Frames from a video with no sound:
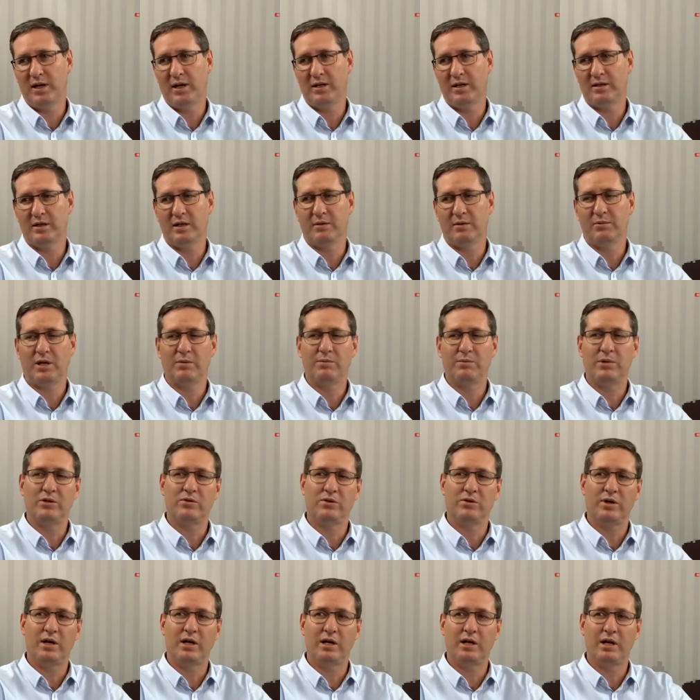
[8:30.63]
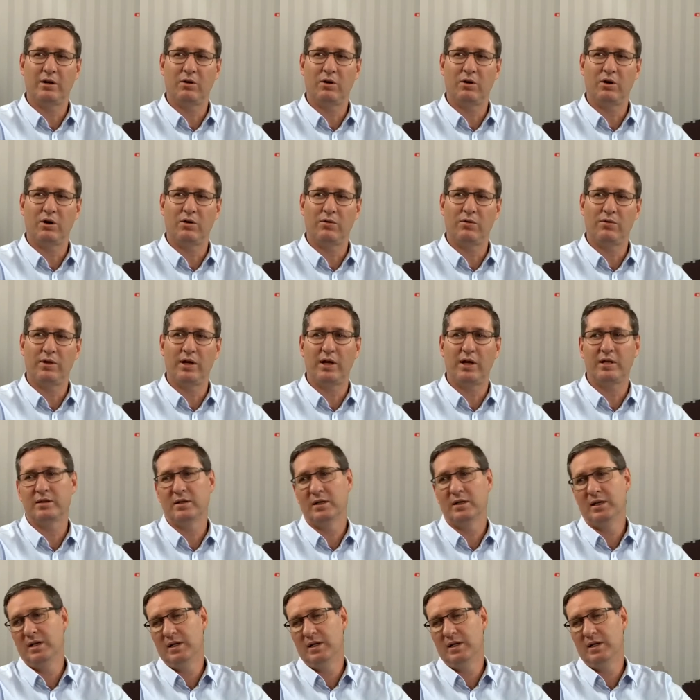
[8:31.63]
later, it can be trading at half that.